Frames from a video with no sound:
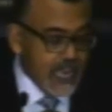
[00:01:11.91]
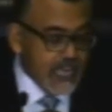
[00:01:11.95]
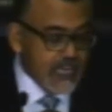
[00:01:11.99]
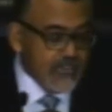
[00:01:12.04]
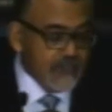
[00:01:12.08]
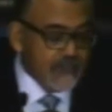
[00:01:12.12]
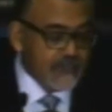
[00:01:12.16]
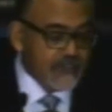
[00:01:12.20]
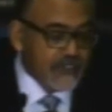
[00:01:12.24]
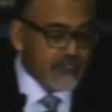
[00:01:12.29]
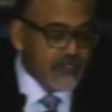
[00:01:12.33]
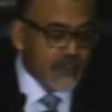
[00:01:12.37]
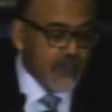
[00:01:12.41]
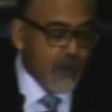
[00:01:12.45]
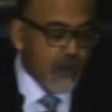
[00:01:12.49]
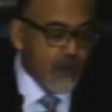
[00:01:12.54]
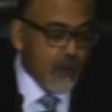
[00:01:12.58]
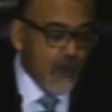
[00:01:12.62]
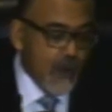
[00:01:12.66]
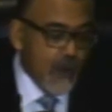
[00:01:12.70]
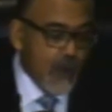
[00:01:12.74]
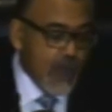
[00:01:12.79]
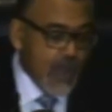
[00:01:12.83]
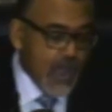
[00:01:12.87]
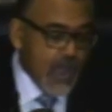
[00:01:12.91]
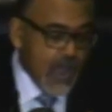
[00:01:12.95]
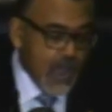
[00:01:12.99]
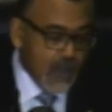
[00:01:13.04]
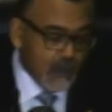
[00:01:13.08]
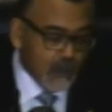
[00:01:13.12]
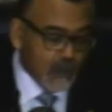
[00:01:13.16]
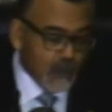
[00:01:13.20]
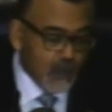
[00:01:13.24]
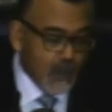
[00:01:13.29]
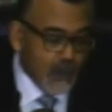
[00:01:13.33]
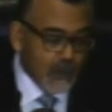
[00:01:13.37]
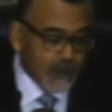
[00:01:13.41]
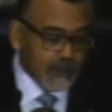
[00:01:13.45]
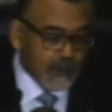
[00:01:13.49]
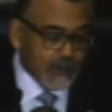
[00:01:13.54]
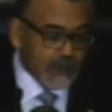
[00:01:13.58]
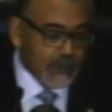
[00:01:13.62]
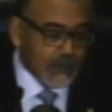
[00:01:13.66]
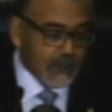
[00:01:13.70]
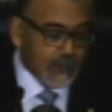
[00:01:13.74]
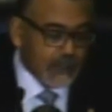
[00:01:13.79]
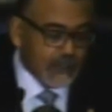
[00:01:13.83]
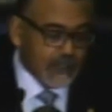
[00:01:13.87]
And if so, how
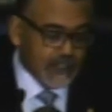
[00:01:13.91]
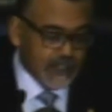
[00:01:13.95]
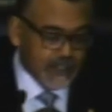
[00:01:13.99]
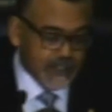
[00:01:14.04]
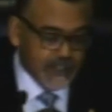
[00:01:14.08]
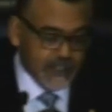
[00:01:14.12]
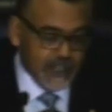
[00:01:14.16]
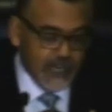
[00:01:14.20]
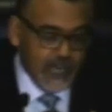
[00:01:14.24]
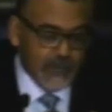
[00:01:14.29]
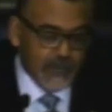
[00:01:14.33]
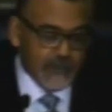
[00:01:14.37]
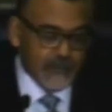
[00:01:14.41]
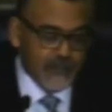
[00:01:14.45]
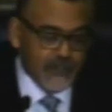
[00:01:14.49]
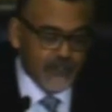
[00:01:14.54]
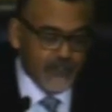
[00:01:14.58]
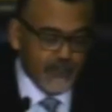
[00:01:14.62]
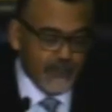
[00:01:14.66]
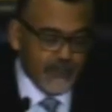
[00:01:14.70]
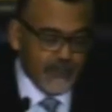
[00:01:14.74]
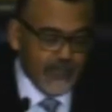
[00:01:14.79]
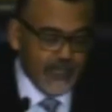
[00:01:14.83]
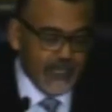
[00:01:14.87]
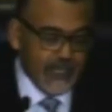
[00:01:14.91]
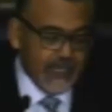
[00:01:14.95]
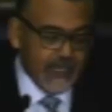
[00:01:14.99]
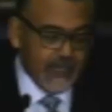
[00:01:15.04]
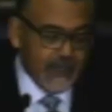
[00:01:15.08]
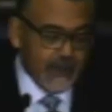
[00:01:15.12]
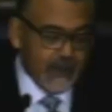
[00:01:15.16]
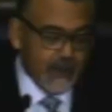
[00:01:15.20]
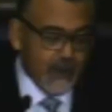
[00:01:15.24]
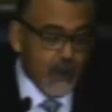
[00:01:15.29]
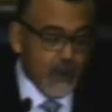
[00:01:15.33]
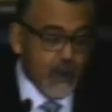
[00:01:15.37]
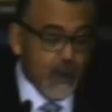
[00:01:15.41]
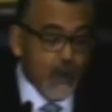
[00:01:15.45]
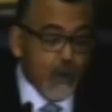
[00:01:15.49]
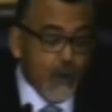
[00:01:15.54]
long this time should be.